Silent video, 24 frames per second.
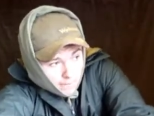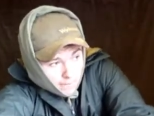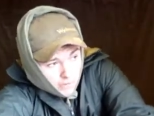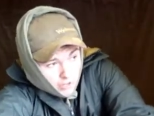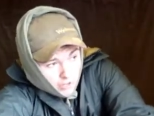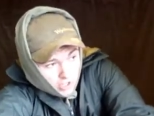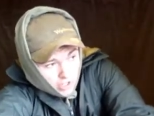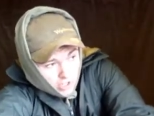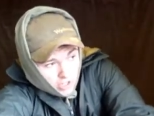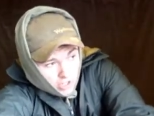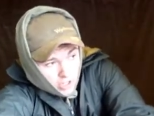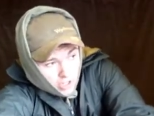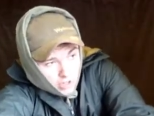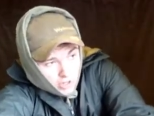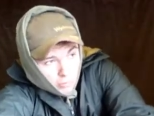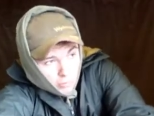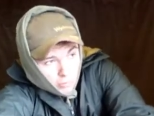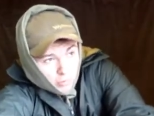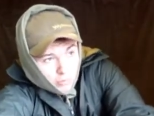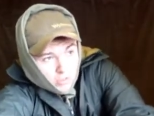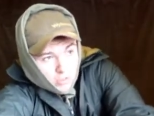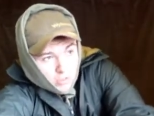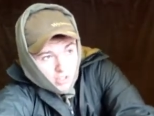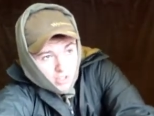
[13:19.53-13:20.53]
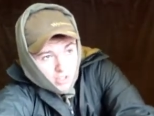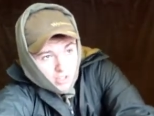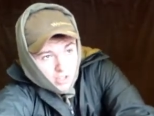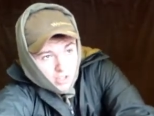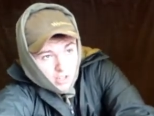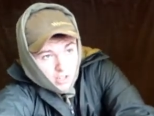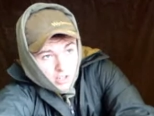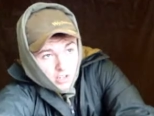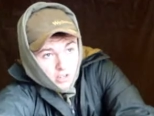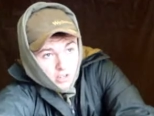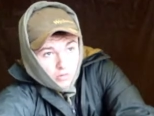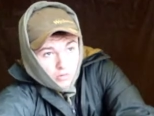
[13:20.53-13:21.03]
Fish the waters like
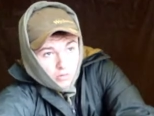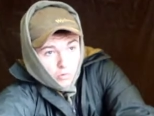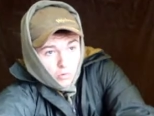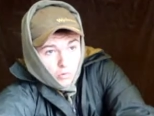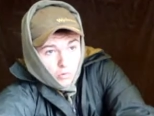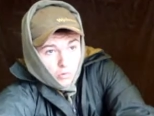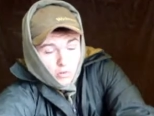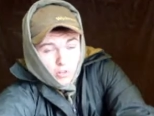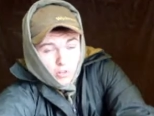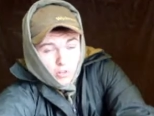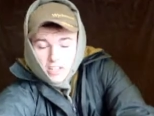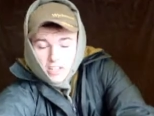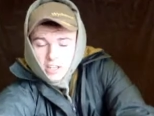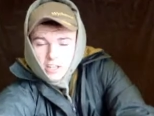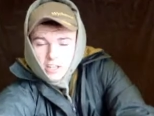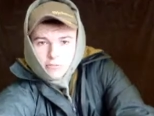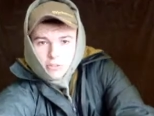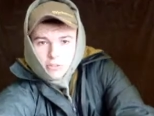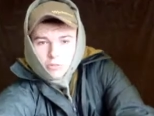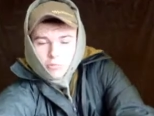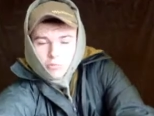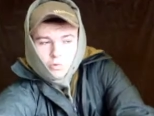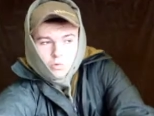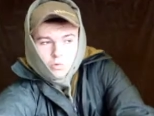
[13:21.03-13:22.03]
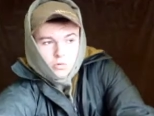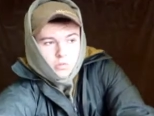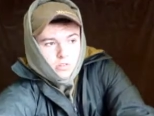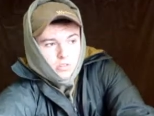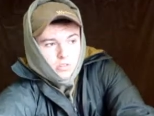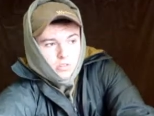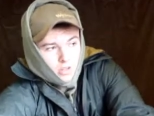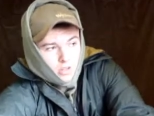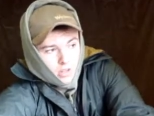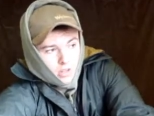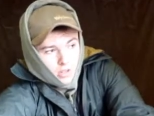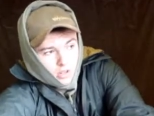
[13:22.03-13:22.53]
here, or any other
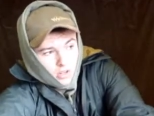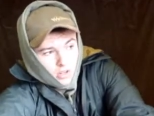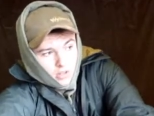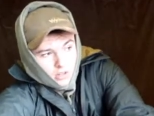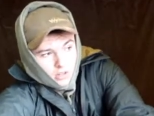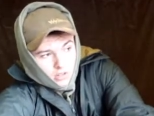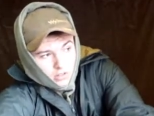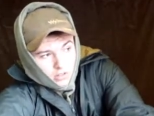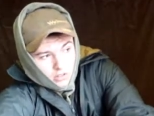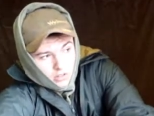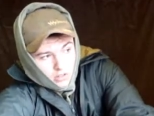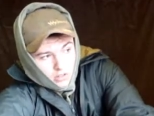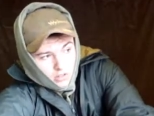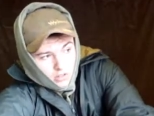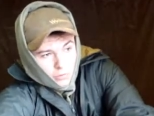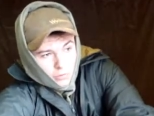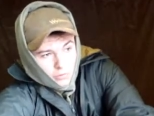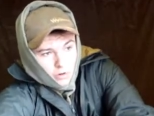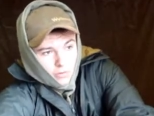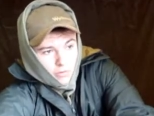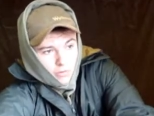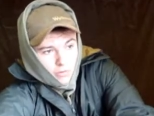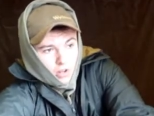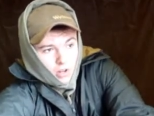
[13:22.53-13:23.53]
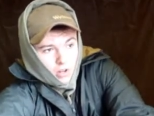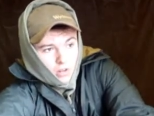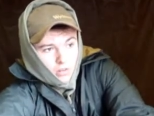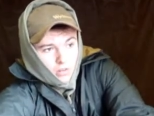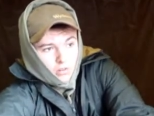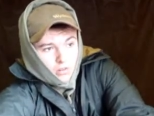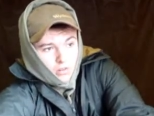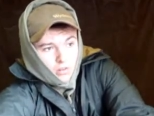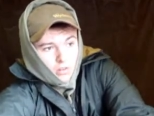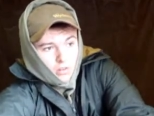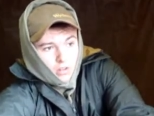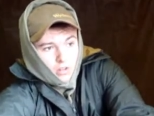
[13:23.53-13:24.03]
waters, so it's worth a
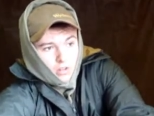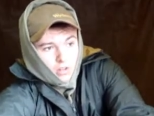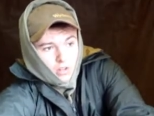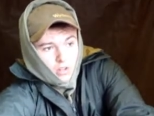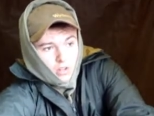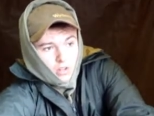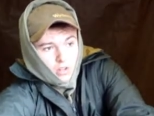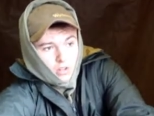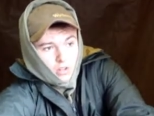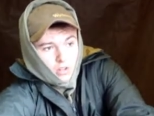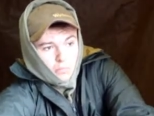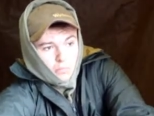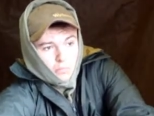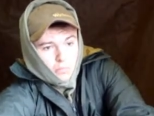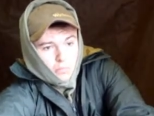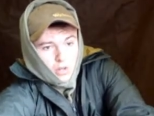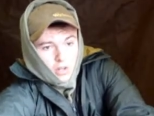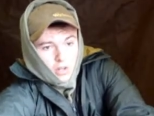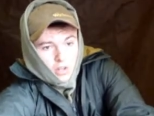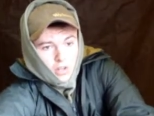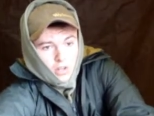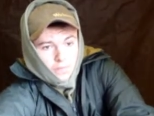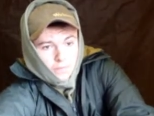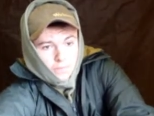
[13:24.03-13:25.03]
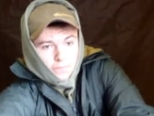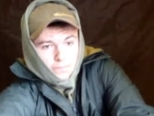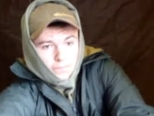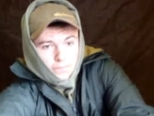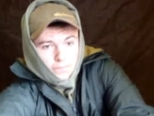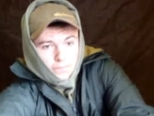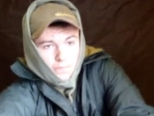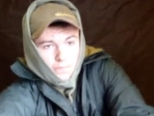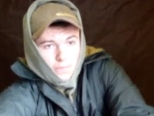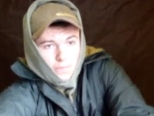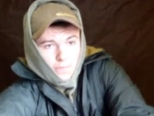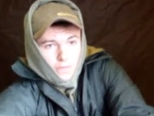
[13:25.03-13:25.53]
go. But
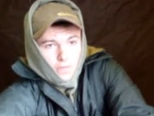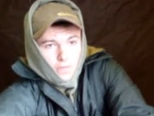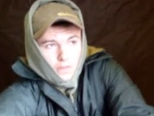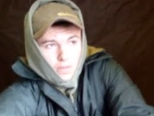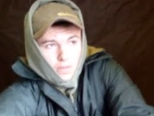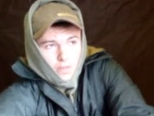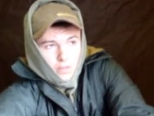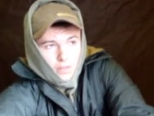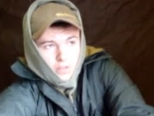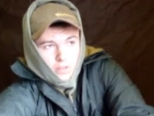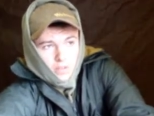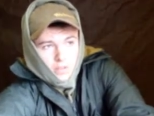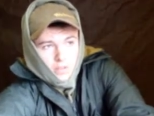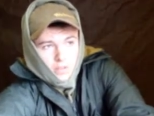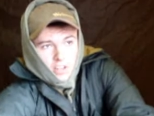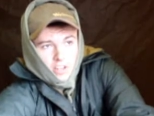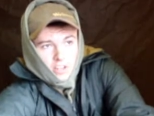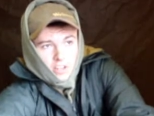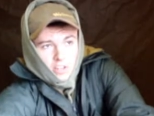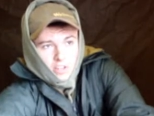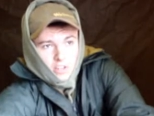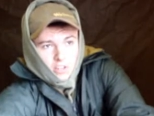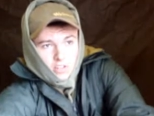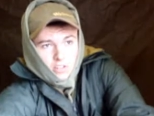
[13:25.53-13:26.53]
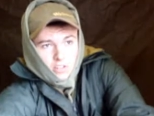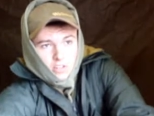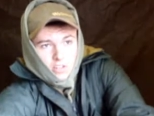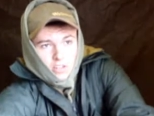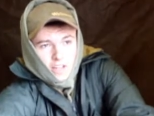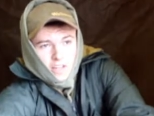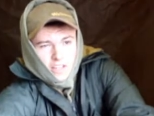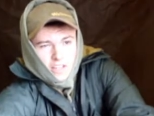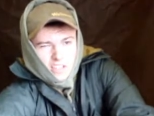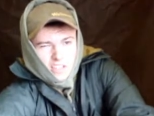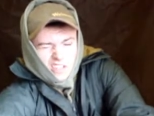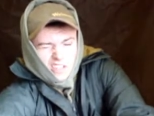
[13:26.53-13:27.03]
yeah,
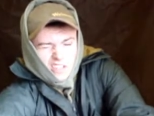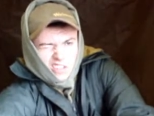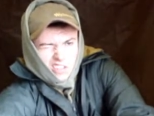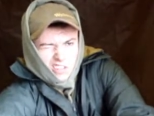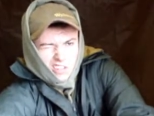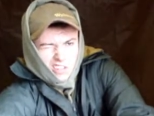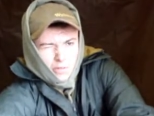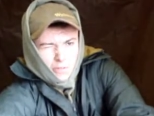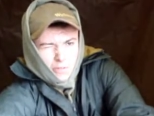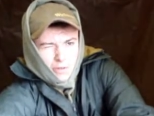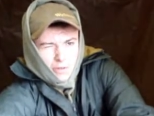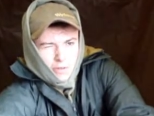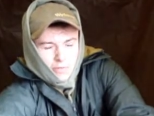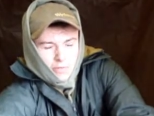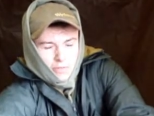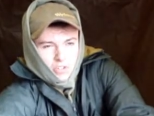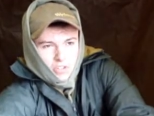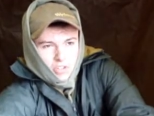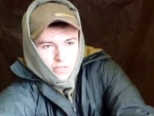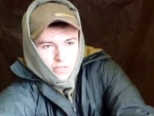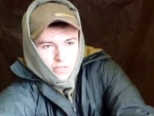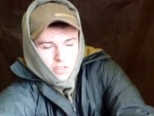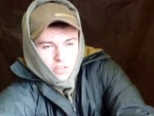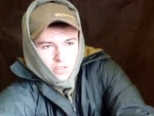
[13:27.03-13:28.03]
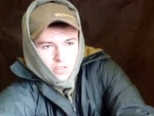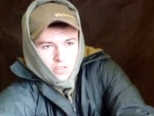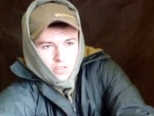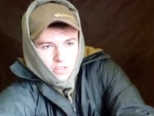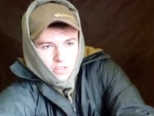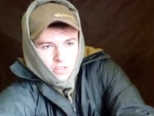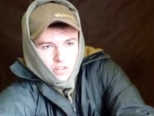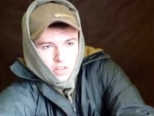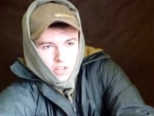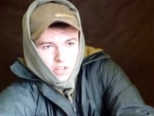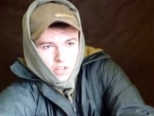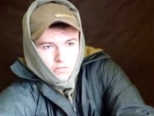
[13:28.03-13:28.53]
how many fish have I
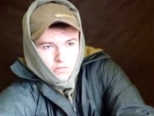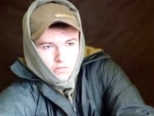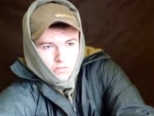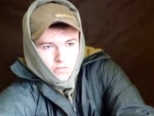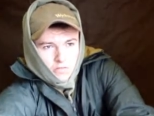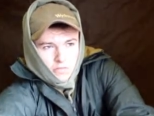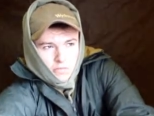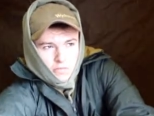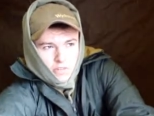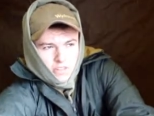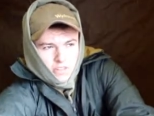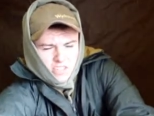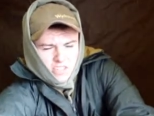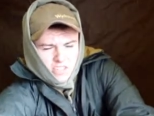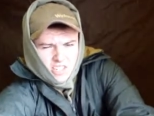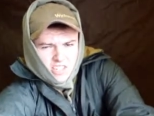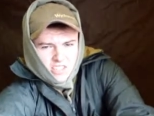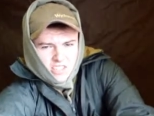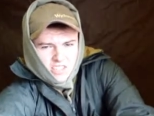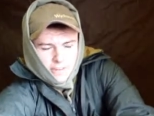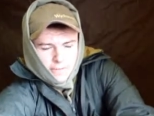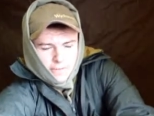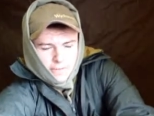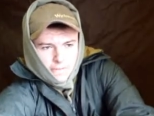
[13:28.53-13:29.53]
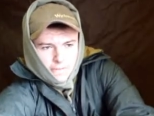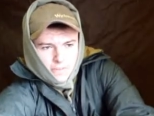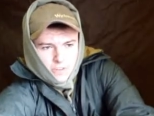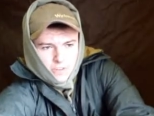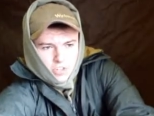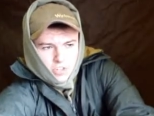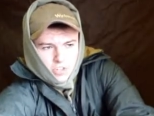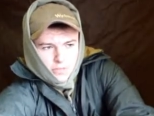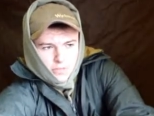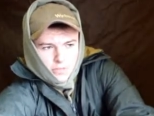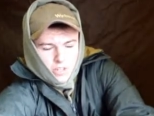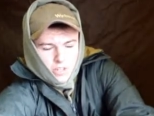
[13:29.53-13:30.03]
had? 6-7
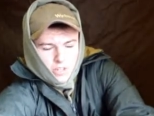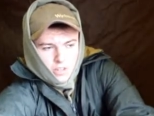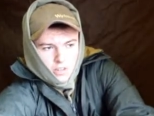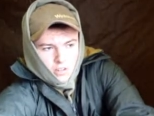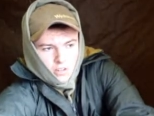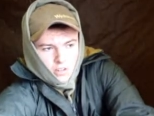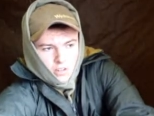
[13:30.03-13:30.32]
fish, I think.